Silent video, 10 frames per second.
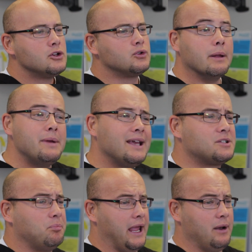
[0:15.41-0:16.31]
So let me
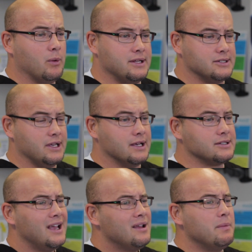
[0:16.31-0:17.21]
explain what this
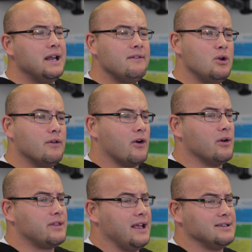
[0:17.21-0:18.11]
is. Many of you have
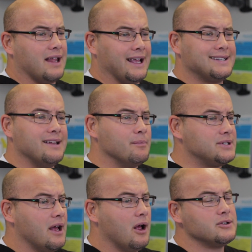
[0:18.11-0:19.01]
heard things like stem
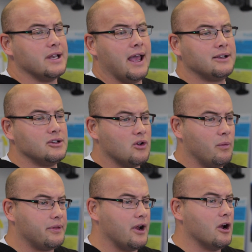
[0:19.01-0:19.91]
cells and
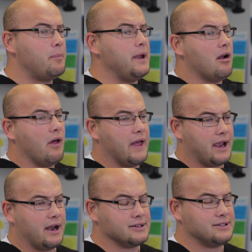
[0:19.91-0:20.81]
exosome therapy and all
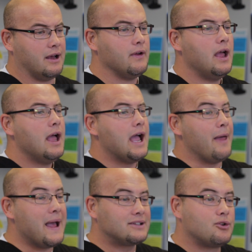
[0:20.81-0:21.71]
that kind of stuff,
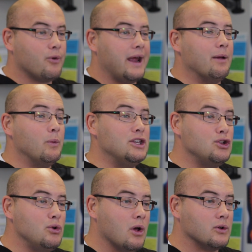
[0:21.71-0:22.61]
and that's great, and we
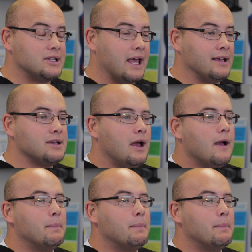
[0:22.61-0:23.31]
do those things.